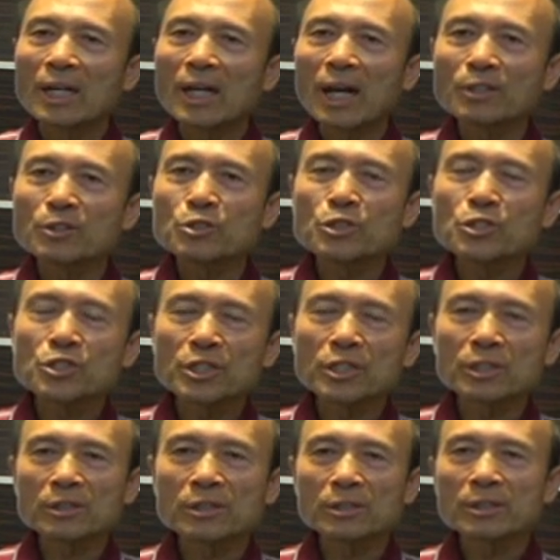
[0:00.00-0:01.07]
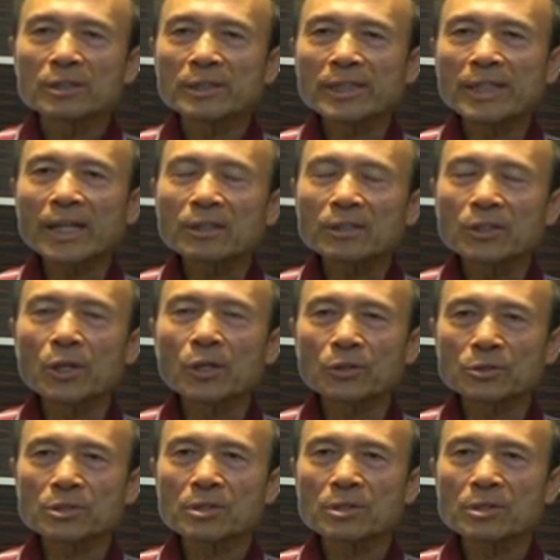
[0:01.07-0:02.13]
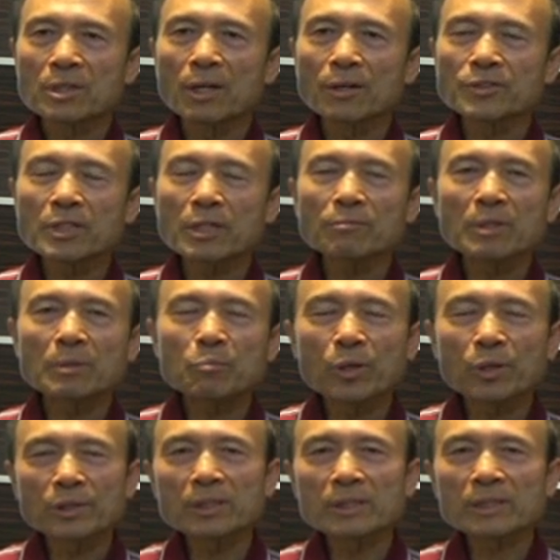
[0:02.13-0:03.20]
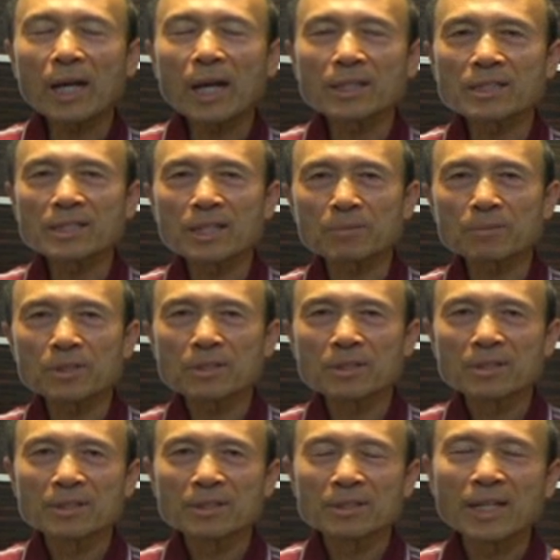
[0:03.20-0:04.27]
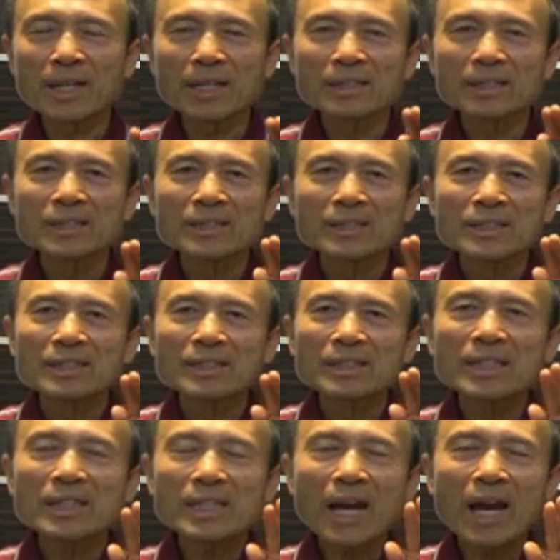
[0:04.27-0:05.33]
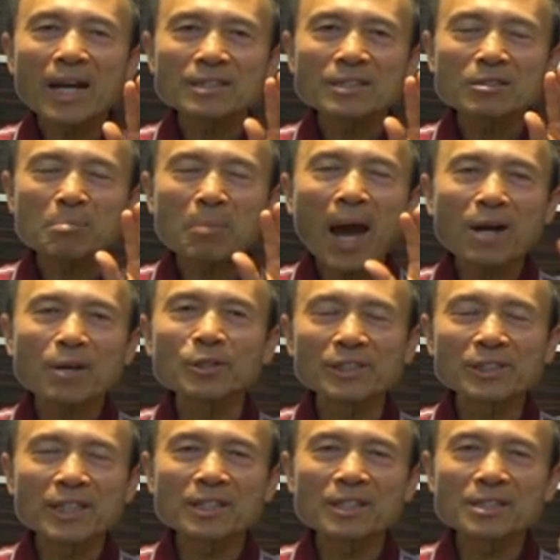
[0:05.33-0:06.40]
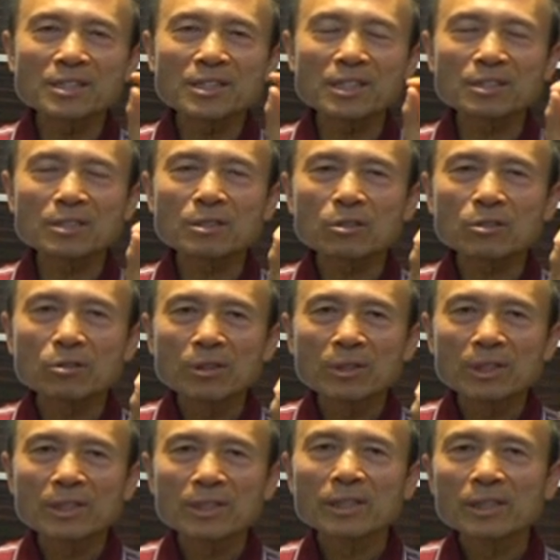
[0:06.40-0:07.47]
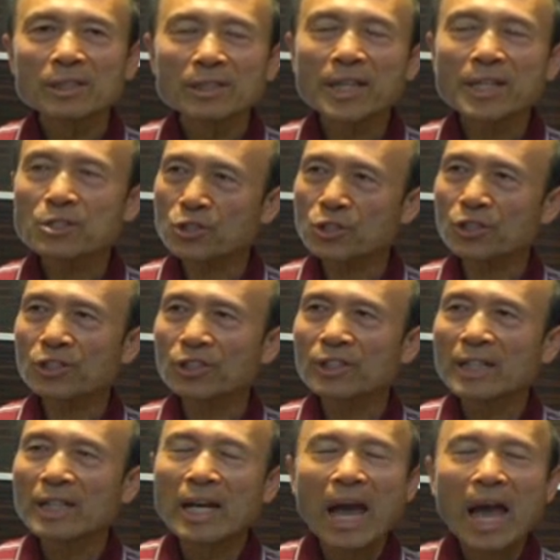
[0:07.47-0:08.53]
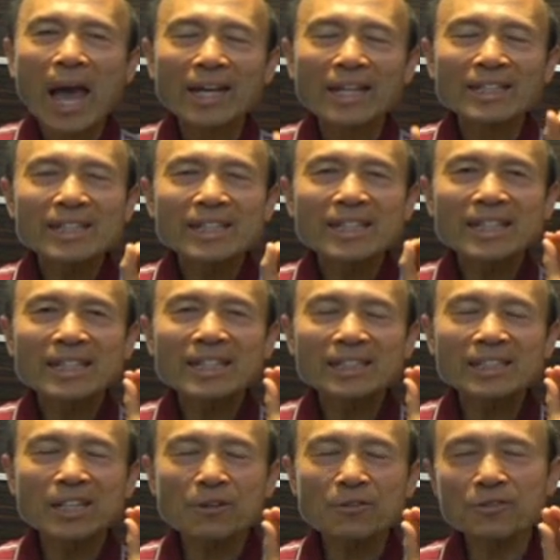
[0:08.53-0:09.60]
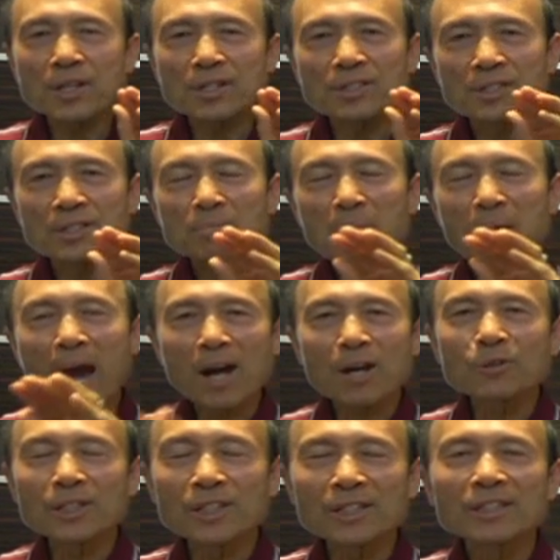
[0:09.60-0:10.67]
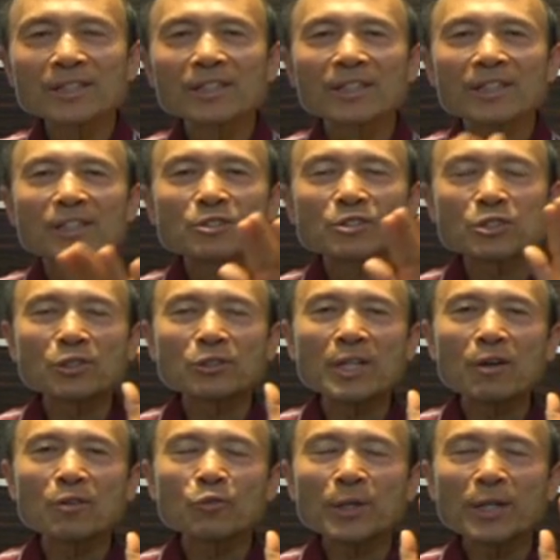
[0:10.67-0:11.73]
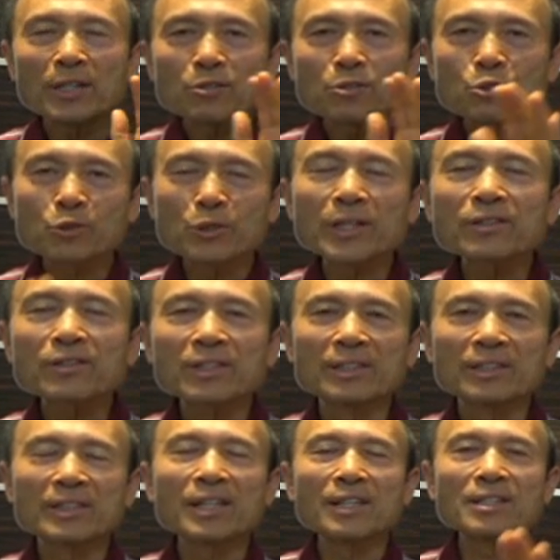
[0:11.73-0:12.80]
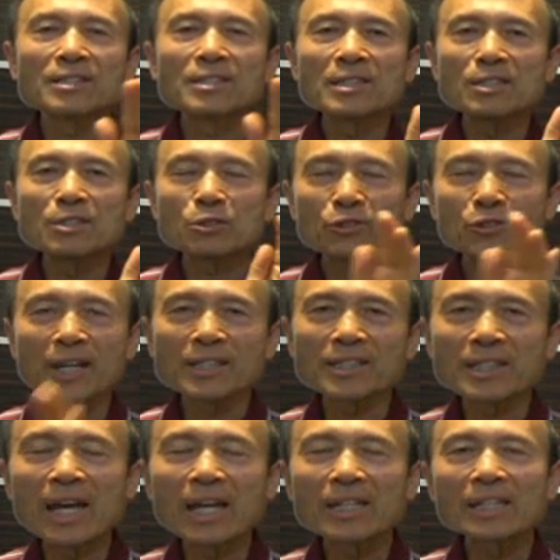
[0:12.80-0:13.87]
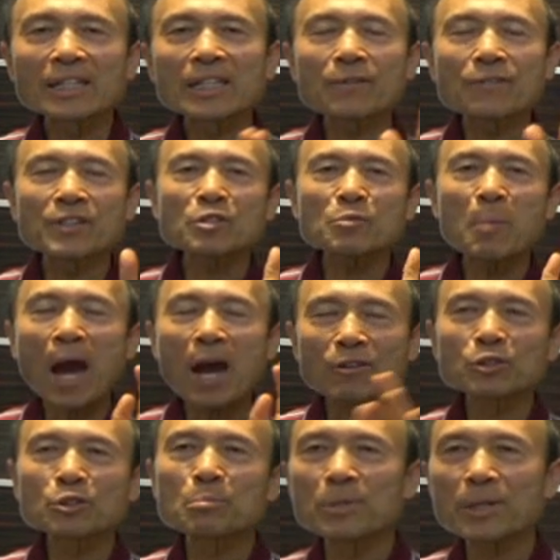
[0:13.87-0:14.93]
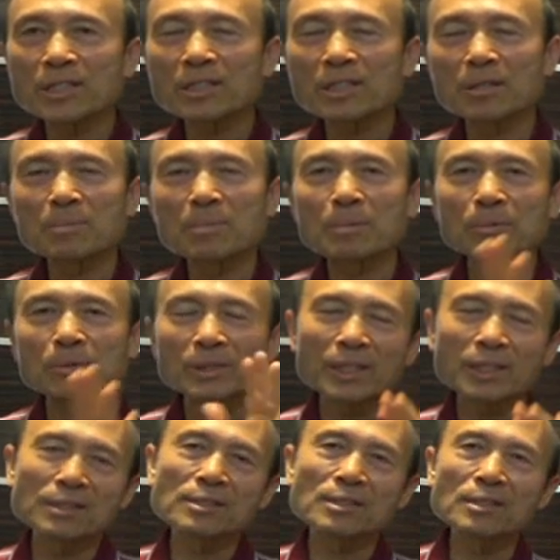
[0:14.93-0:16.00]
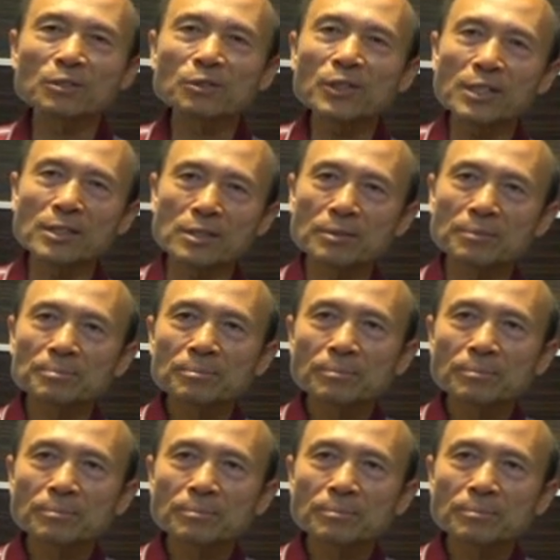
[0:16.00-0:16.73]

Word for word: uh, you should take notes of some important concepts that he has power, that is his nature, and he gives us power so that we are strengthened, that is his grace, and he gives us power to bless other people, that is his grace.